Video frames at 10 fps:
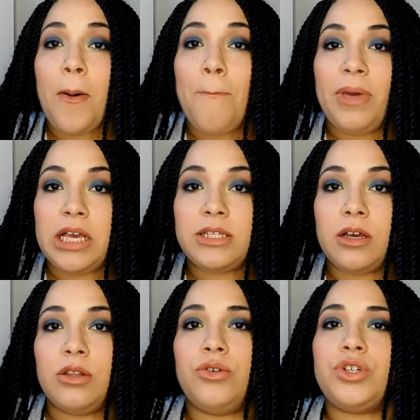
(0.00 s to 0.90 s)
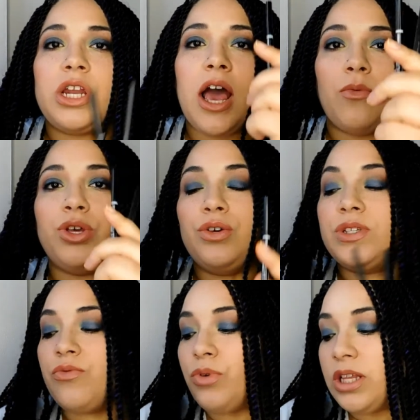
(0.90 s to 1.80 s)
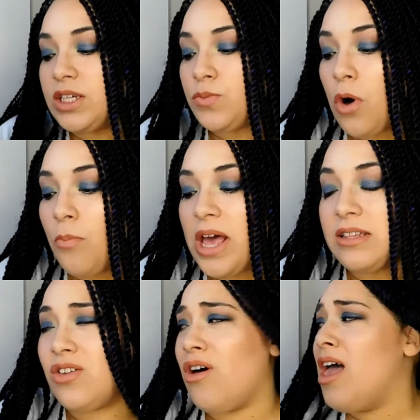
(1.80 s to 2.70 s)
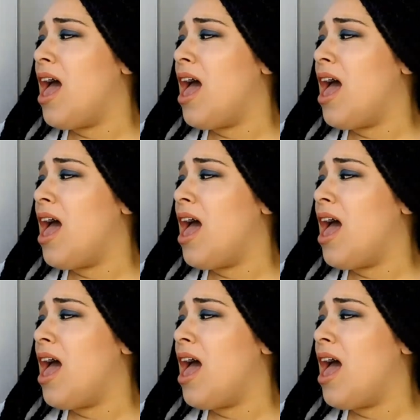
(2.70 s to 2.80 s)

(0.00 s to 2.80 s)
amazing illusion, I will use a really small pencil.